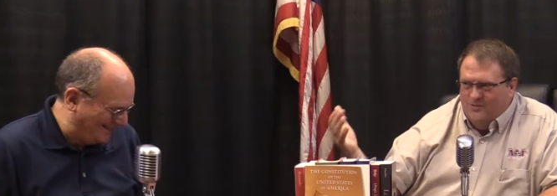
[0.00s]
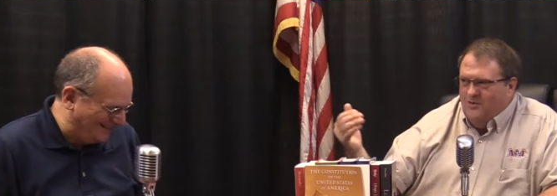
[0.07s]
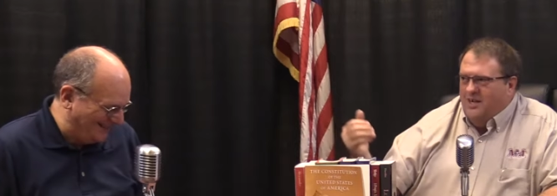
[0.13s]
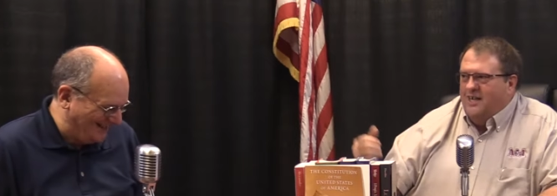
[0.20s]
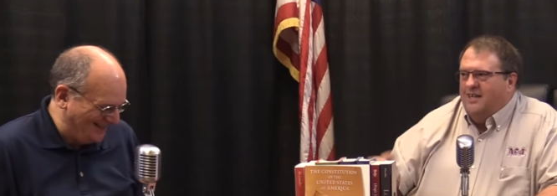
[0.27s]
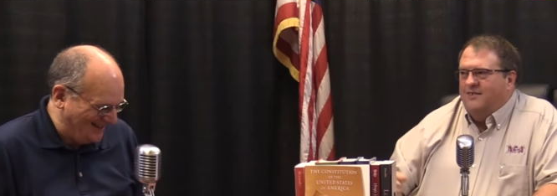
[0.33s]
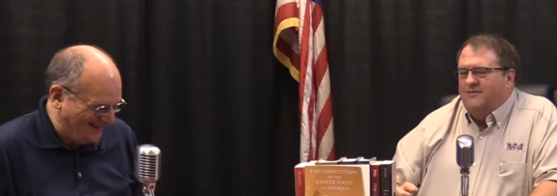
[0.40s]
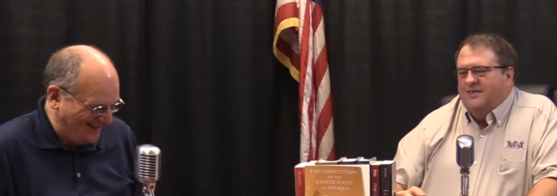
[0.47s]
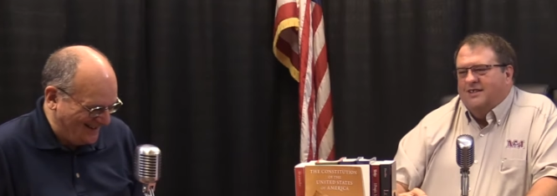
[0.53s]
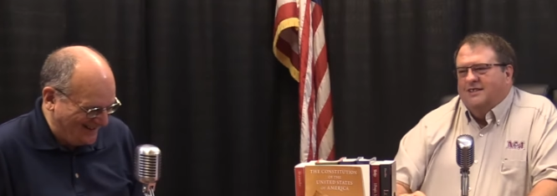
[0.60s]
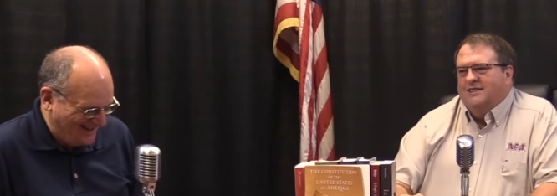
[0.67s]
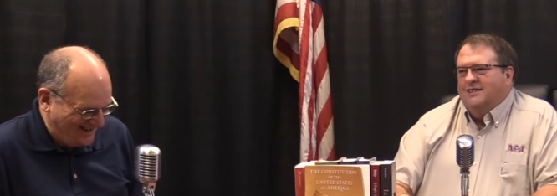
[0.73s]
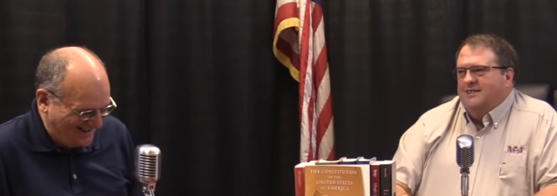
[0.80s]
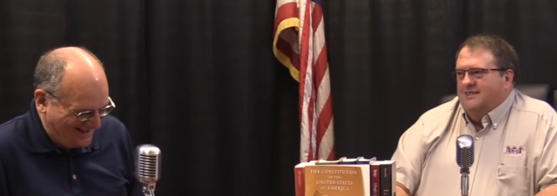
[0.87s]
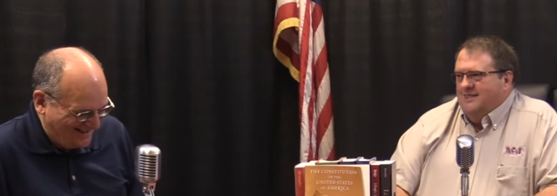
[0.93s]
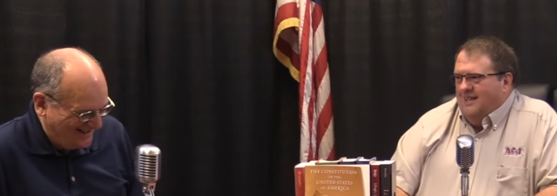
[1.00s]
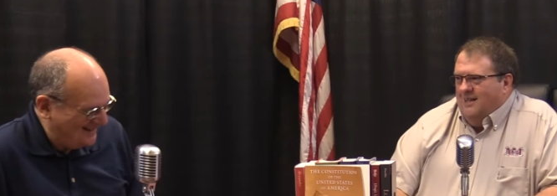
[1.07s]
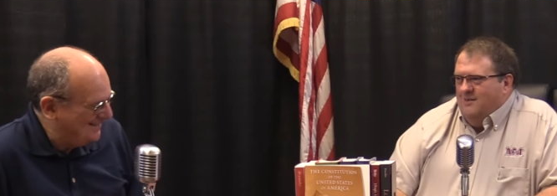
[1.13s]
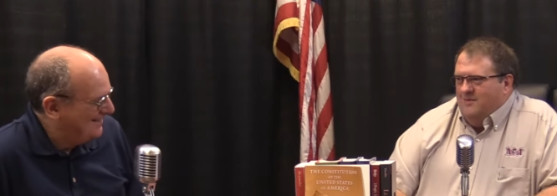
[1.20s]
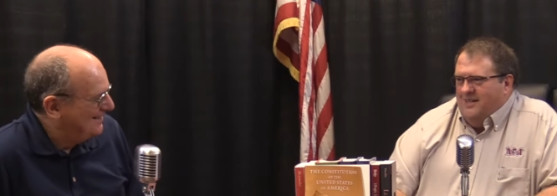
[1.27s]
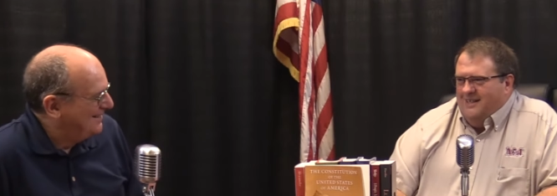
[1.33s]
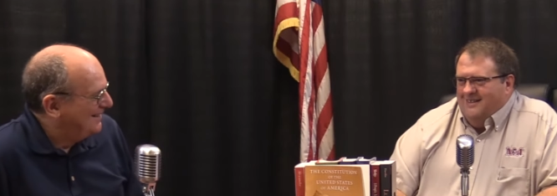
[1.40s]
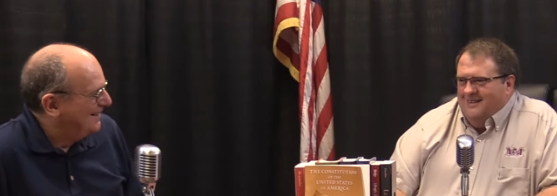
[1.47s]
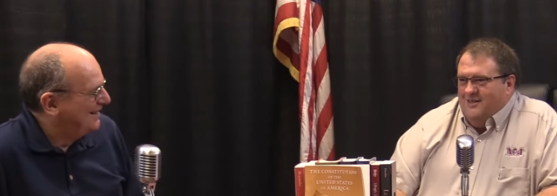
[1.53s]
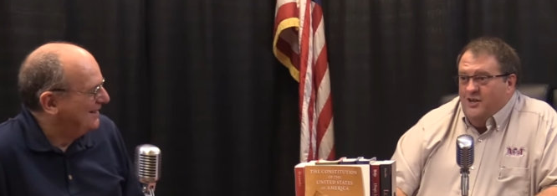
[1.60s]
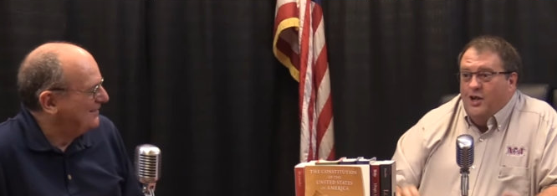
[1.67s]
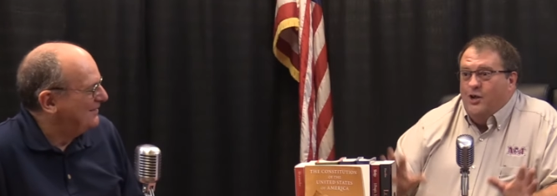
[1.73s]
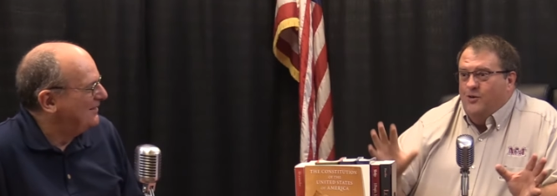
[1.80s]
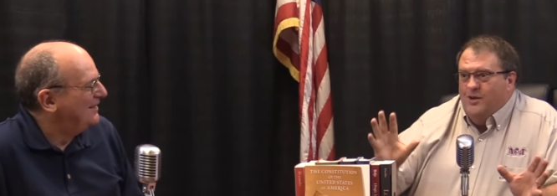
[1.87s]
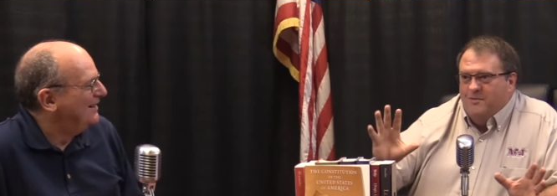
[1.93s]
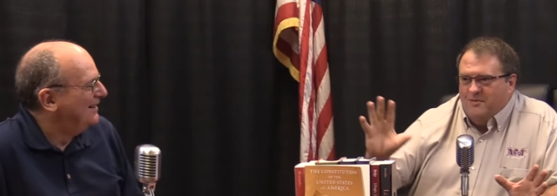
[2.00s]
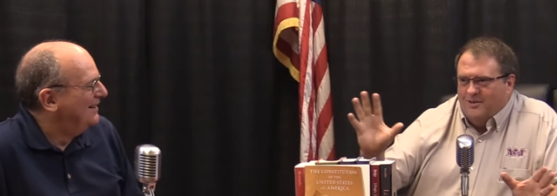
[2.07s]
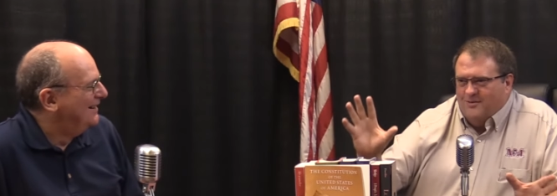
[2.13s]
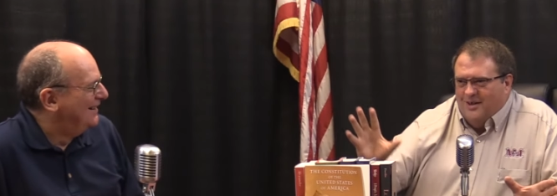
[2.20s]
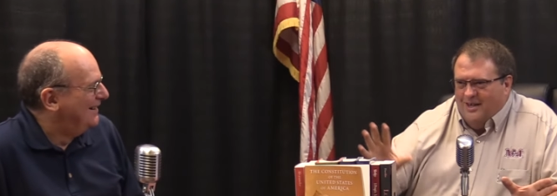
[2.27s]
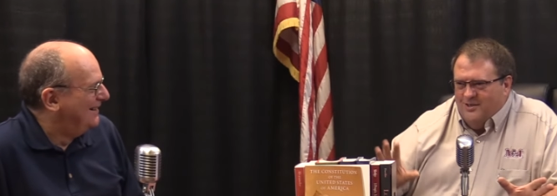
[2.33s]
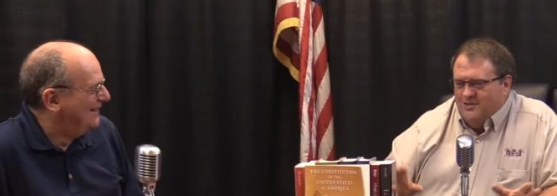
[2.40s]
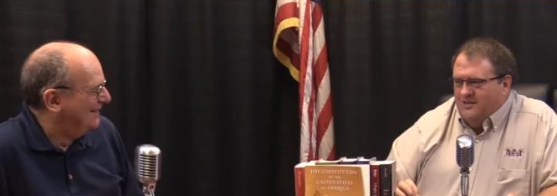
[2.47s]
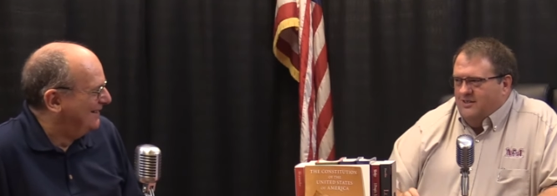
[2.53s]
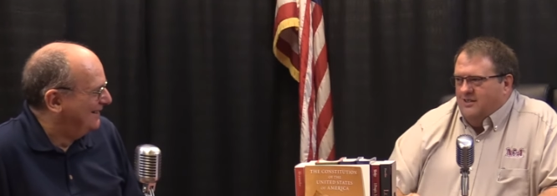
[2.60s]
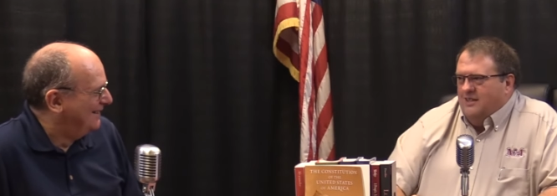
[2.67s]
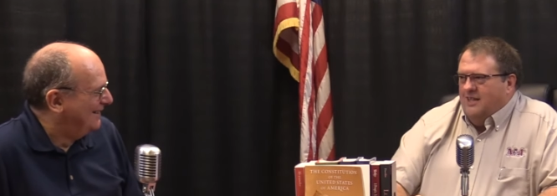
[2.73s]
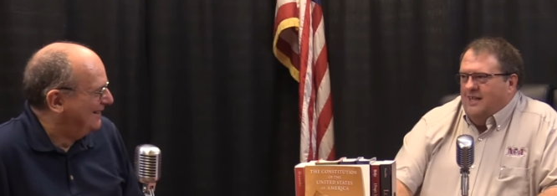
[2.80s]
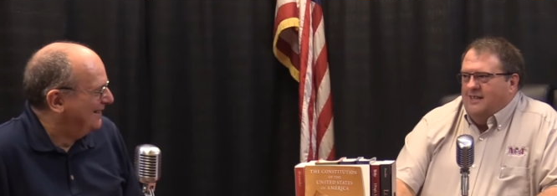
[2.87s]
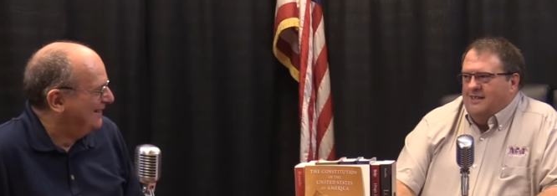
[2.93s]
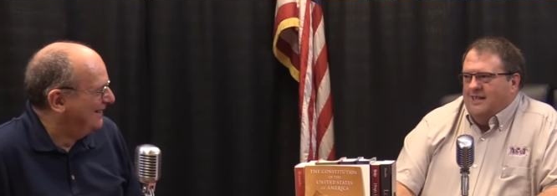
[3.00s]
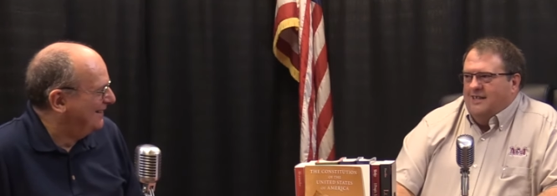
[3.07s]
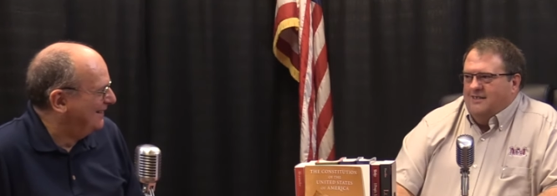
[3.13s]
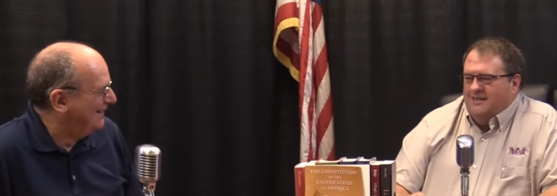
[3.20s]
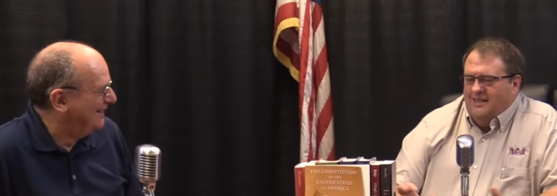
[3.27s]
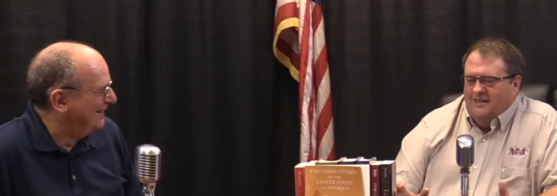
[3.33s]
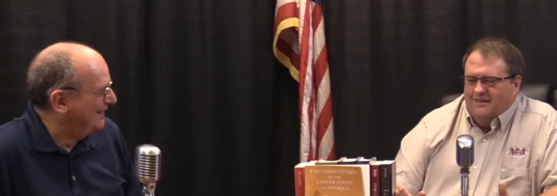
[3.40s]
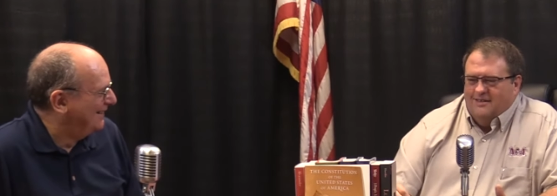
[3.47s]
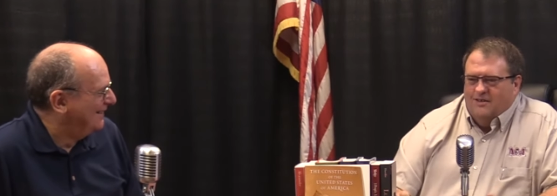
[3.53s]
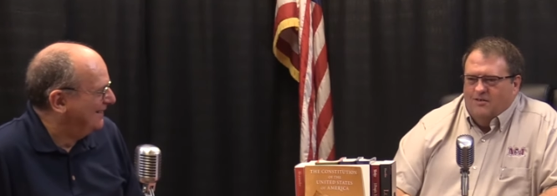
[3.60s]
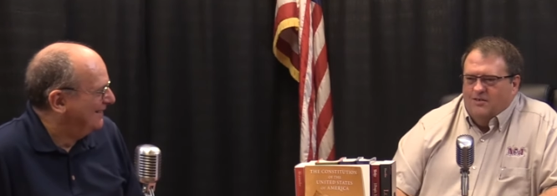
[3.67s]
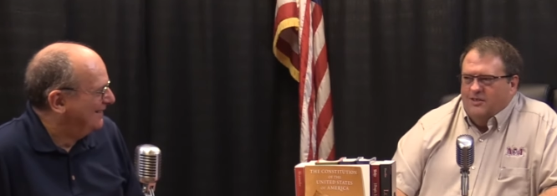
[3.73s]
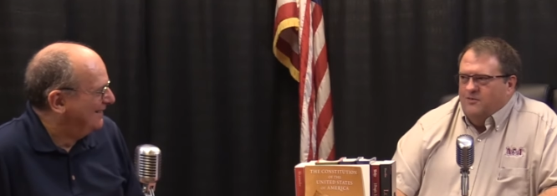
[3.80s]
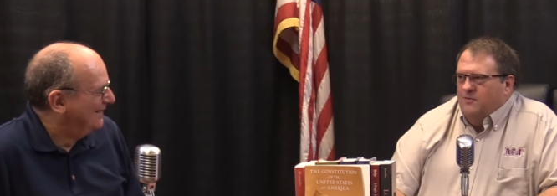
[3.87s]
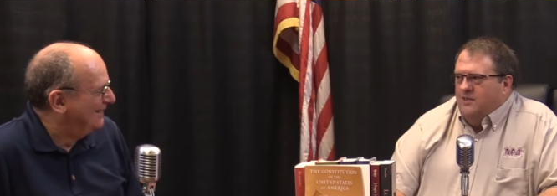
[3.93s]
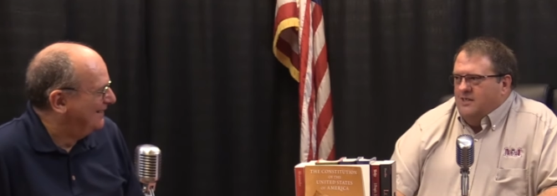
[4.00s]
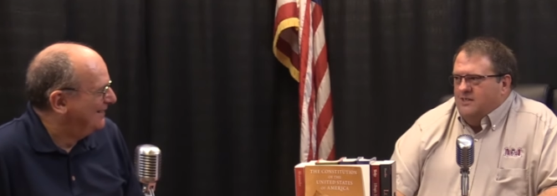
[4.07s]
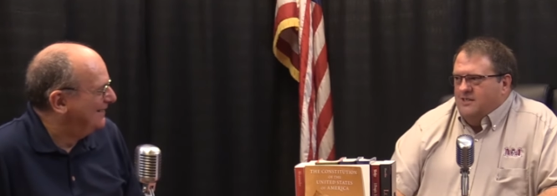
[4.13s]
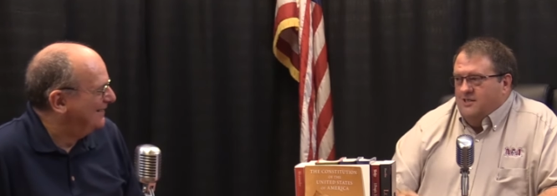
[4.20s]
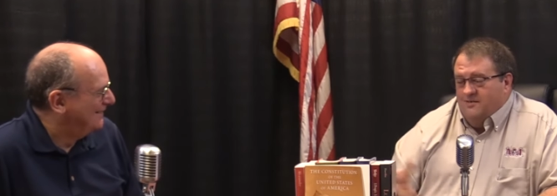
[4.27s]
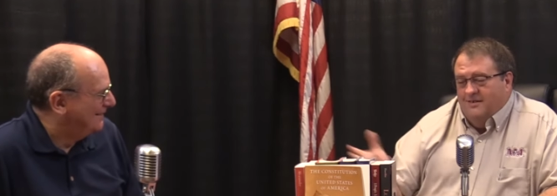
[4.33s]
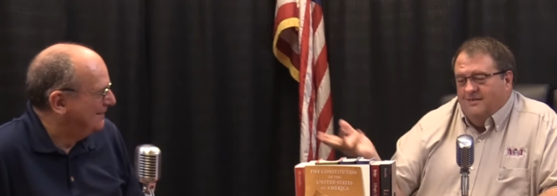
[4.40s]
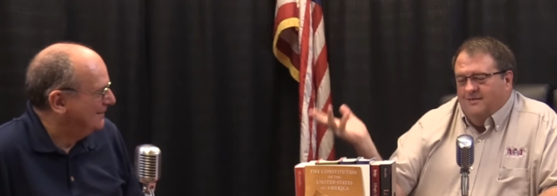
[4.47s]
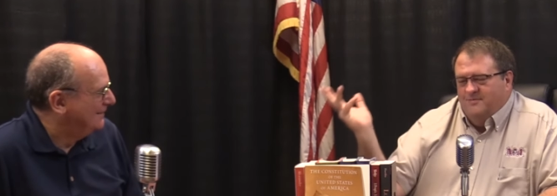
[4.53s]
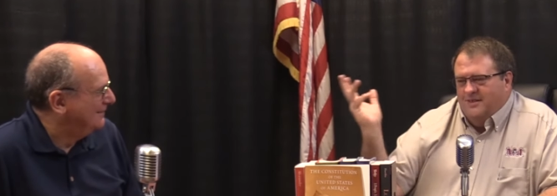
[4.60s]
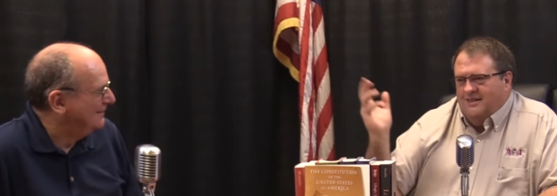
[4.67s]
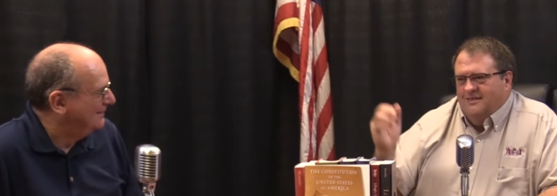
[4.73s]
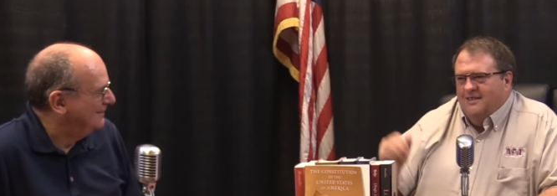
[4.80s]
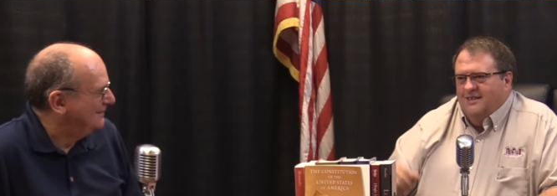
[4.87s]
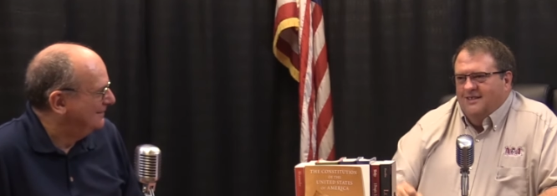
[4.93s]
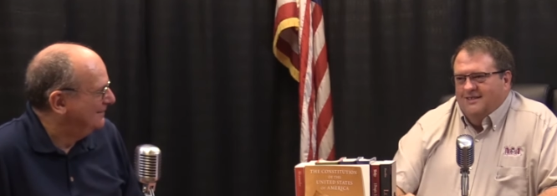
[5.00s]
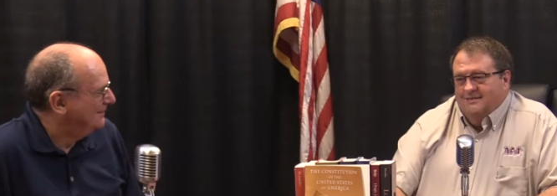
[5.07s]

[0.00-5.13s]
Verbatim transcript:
Speaker 1: wave. I mean, the new immigration of the late 19th and early 20th century. I mean,